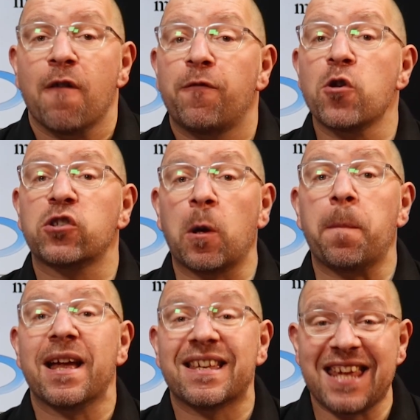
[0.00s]
First
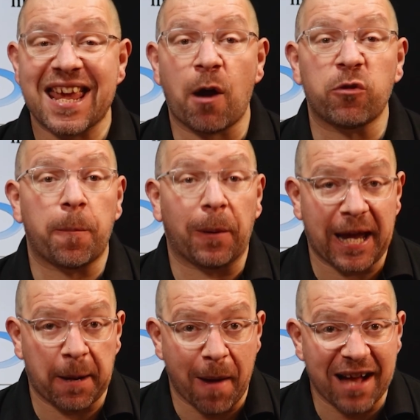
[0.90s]
up, take out the
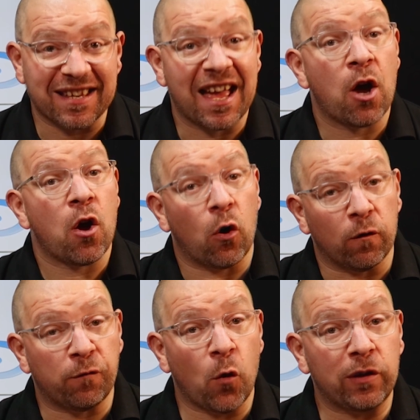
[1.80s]
playing mat,
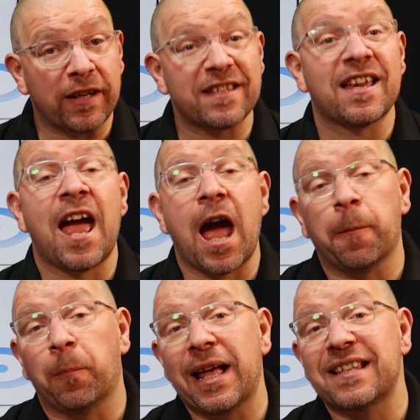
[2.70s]
unfold it,
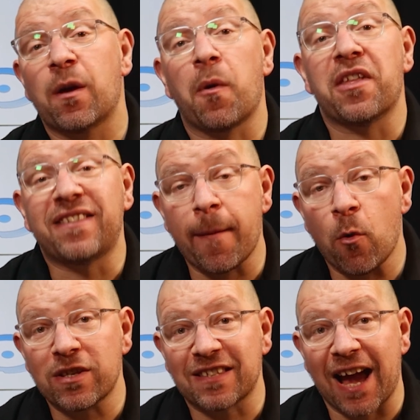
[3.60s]
and place it with the
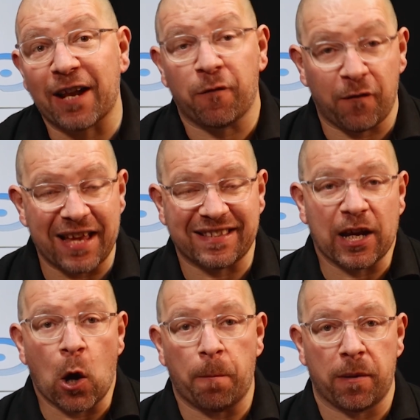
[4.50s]
demo side
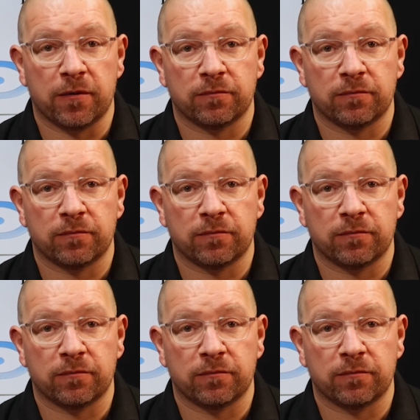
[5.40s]
facing up.